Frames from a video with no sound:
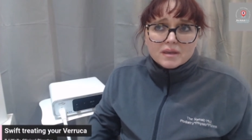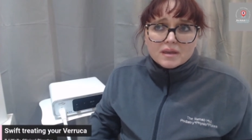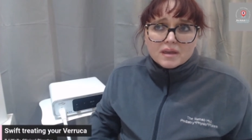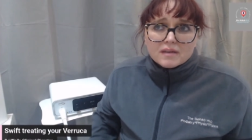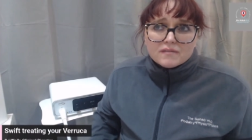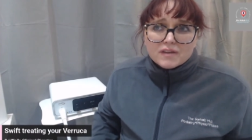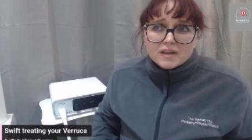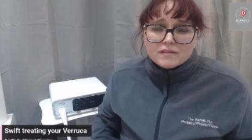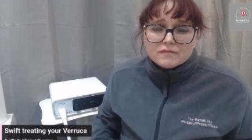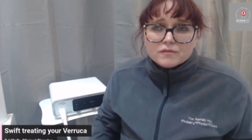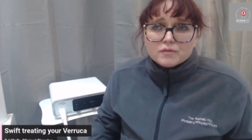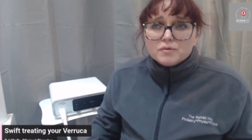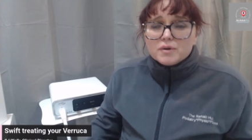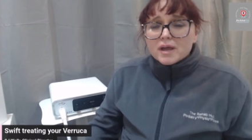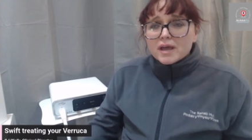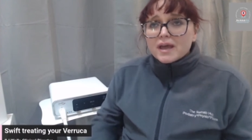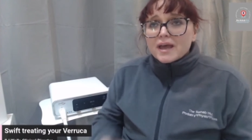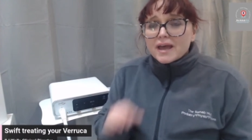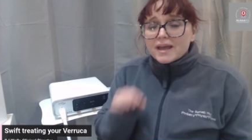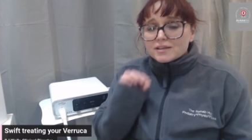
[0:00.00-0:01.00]
eventful.
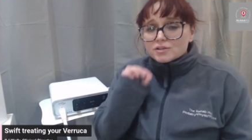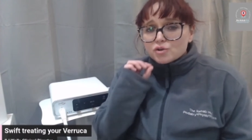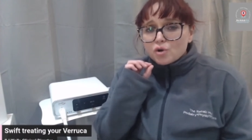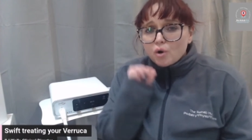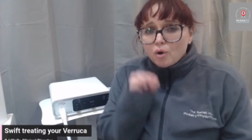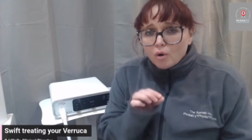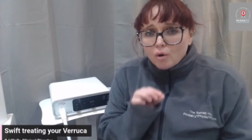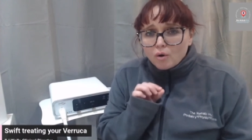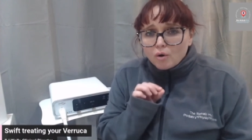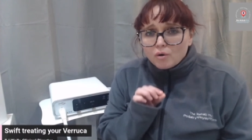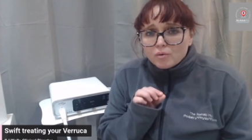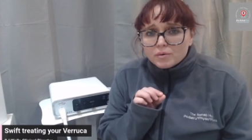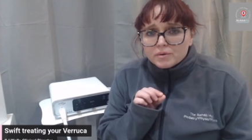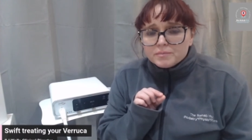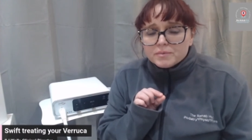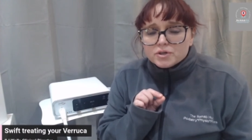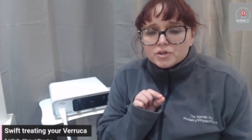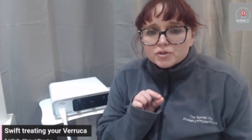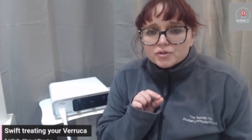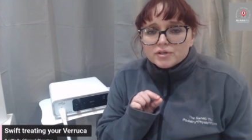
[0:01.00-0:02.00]
It's hot
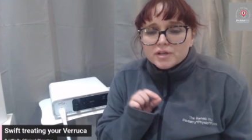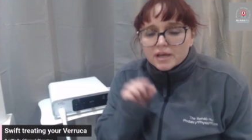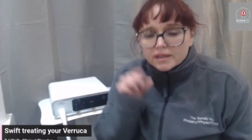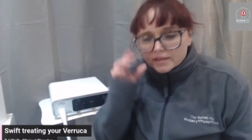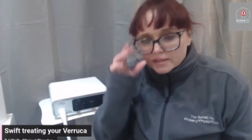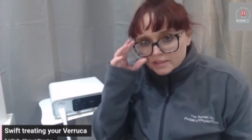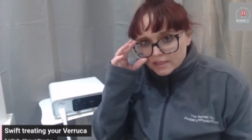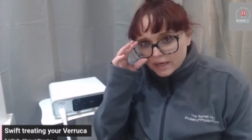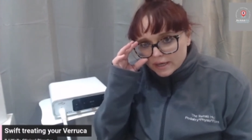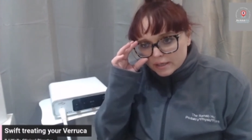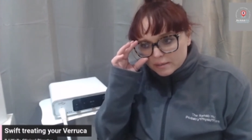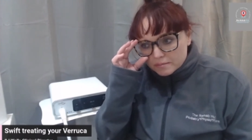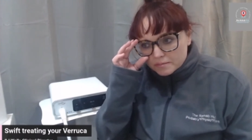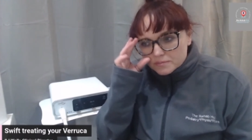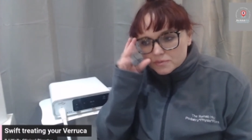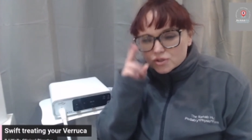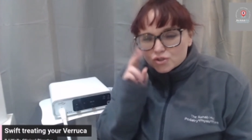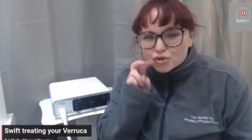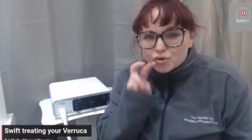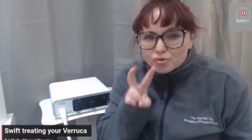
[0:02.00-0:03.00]
when we're doing it at the time.
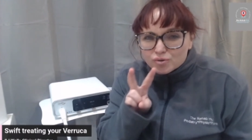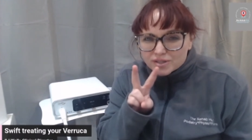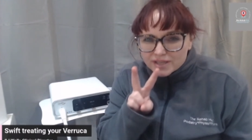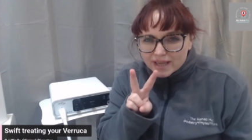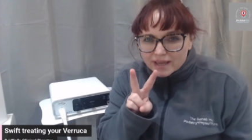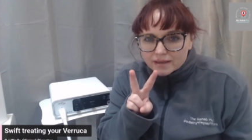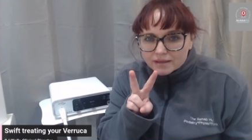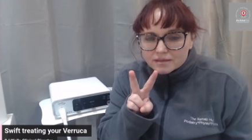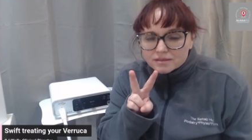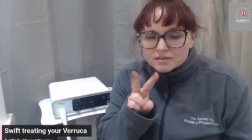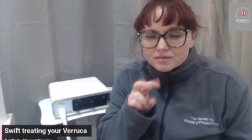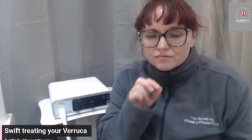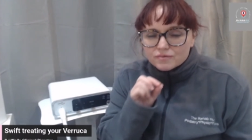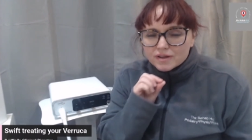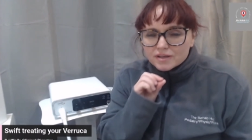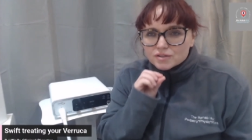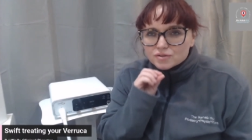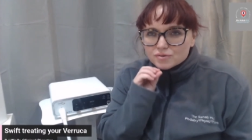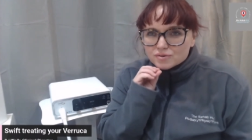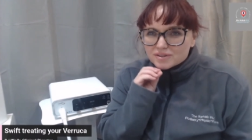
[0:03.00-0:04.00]
It's 2 seconds,
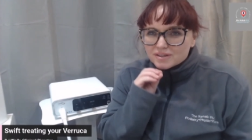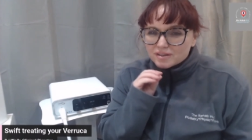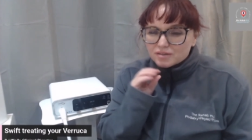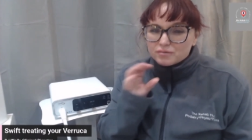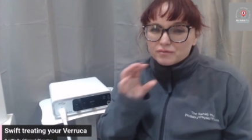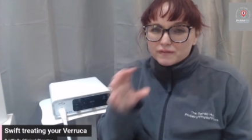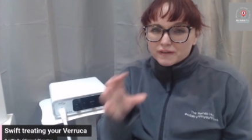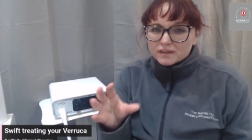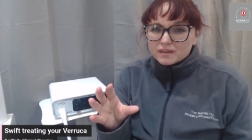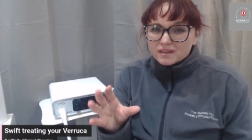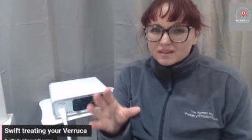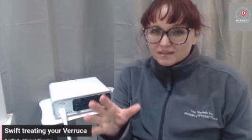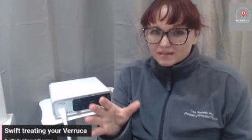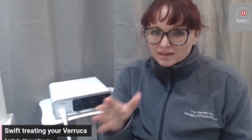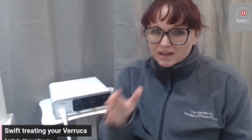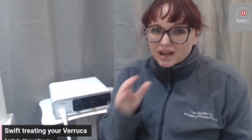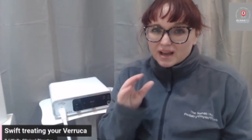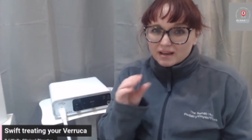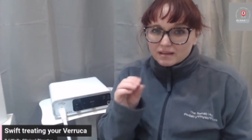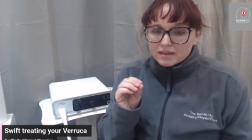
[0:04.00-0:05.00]
right? So you'll feel it,
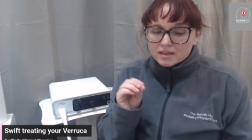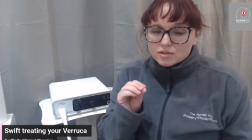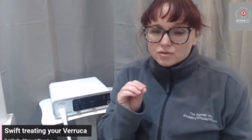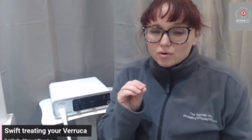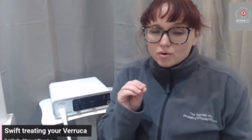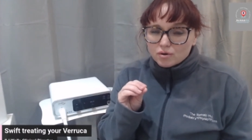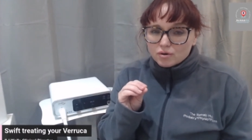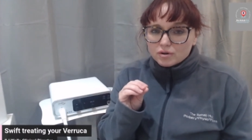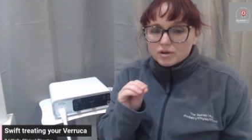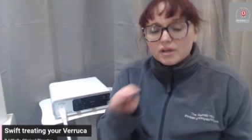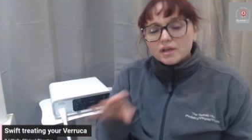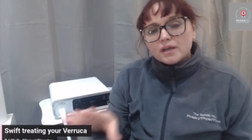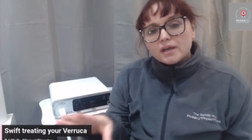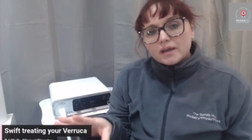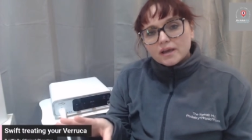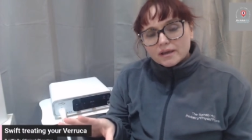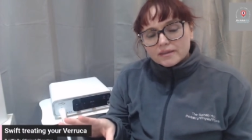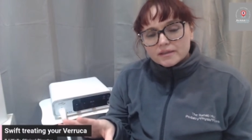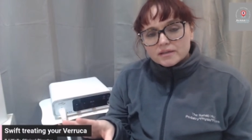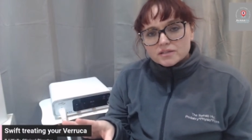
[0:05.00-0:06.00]
that's hot,
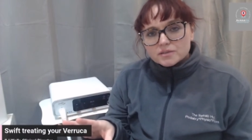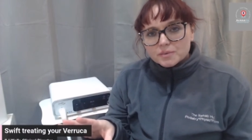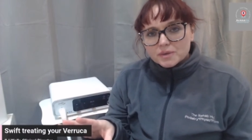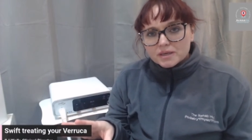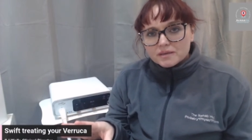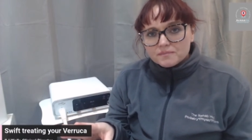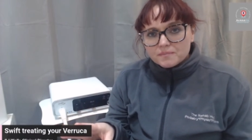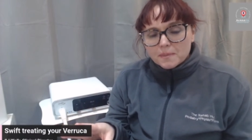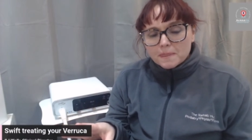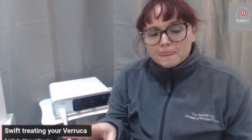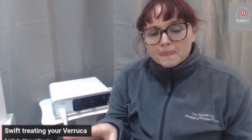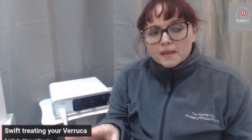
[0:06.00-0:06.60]
and then it's away.